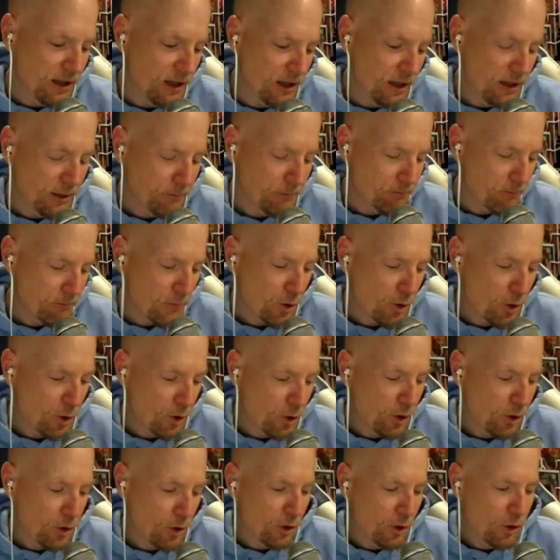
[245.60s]

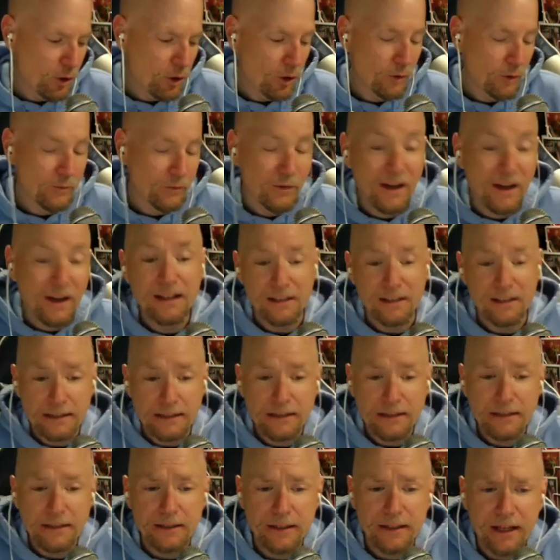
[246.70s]
are
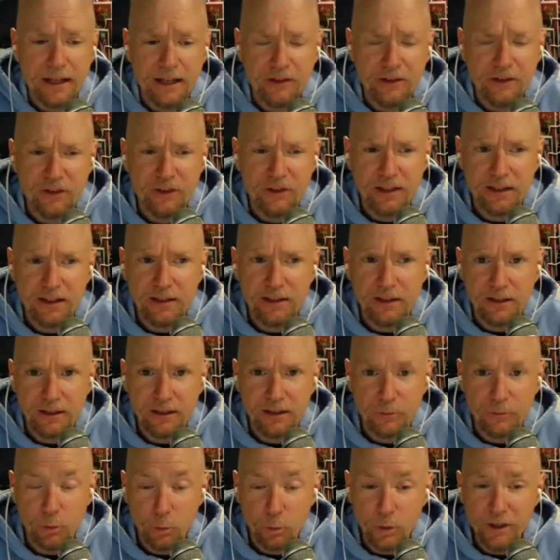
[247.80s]
finally announcing
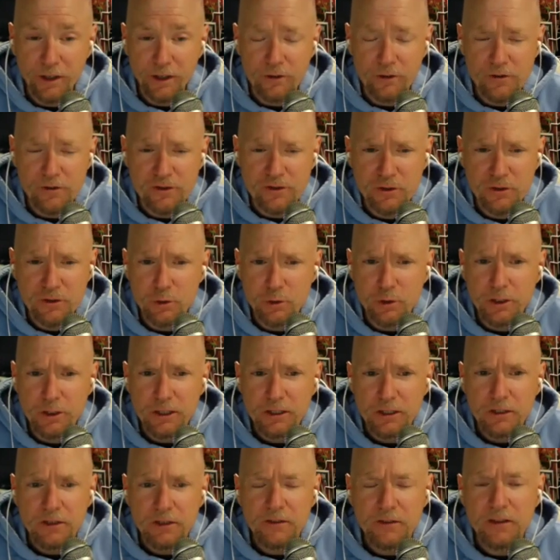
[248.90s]
the winner to
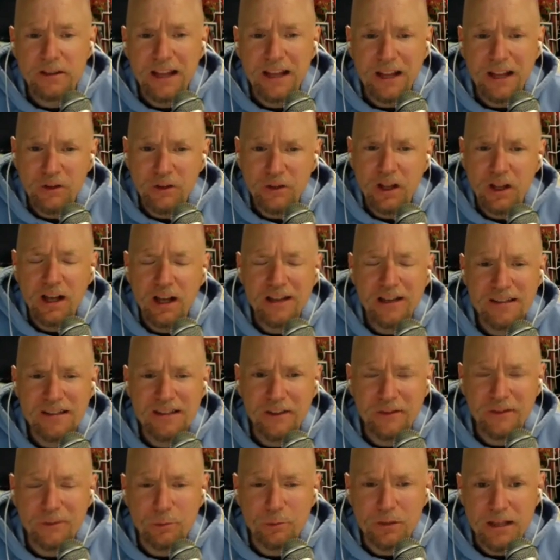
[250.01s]
the last
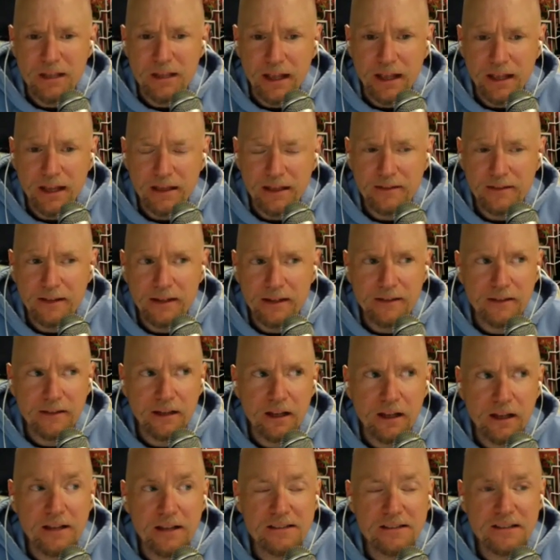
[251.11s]
contest that we had, and the
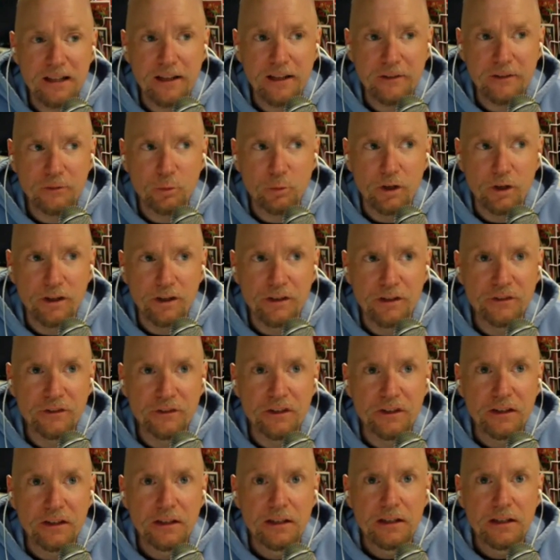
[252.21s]
contest was
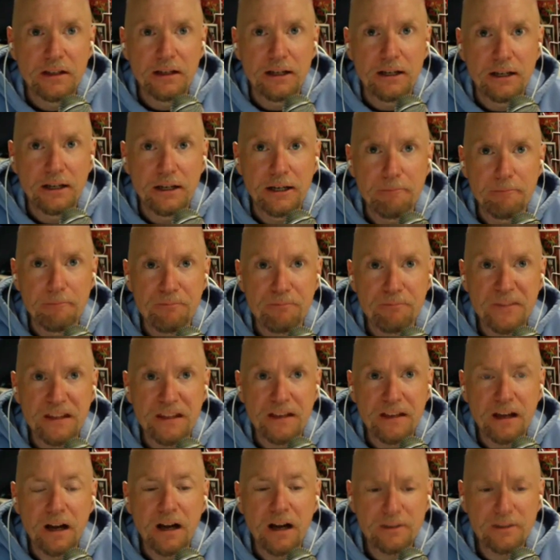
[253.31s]

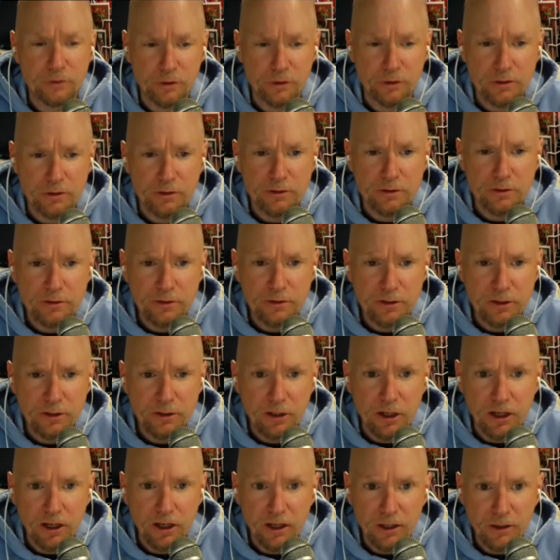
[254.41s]
in honor
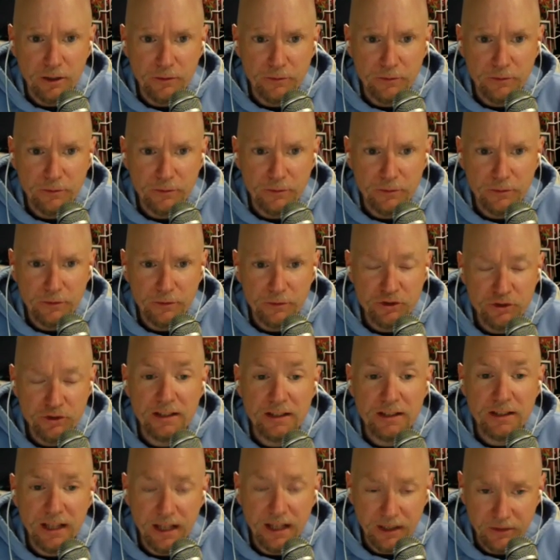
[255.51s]
of John
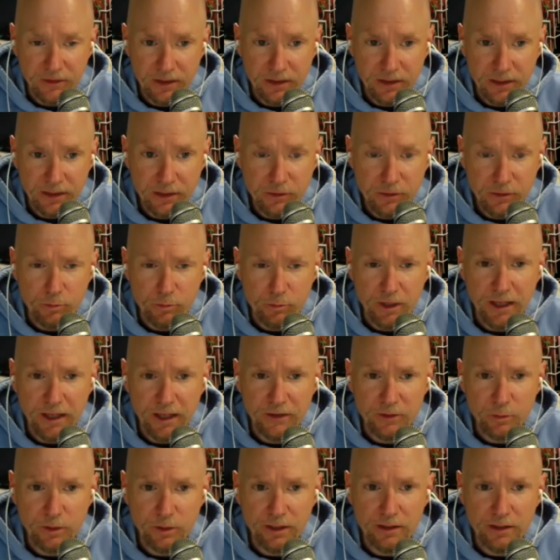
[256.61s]
Cassidy, who
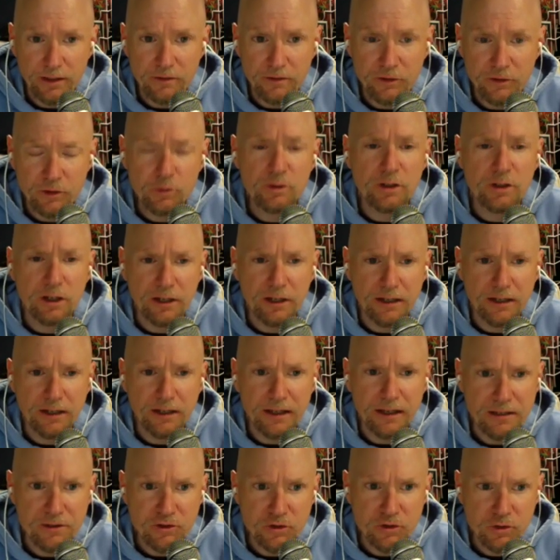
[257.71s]
passed away at too young an
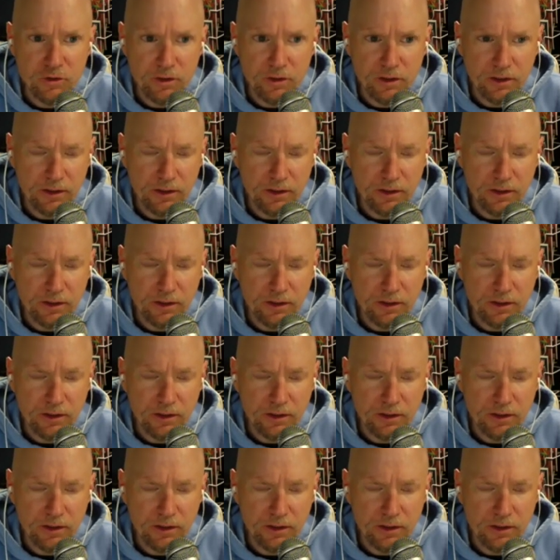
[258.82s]
age